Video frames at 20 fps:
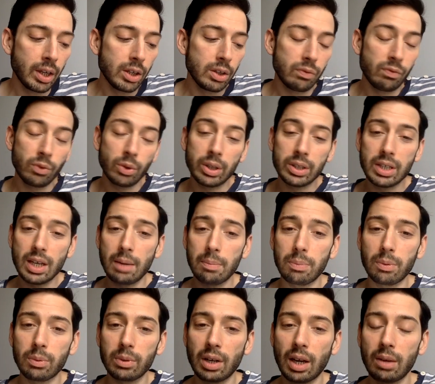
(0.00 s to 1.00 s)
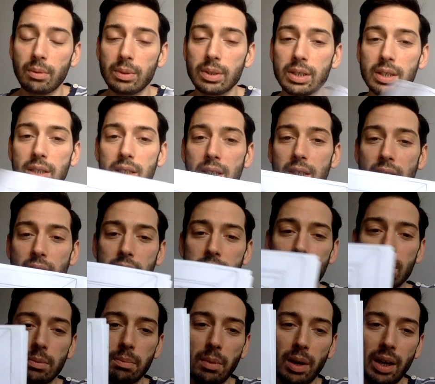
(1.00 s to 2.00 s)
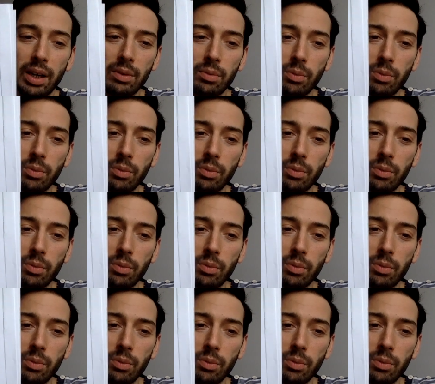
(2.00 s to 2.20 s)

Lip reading: For example, when I was sitting next to my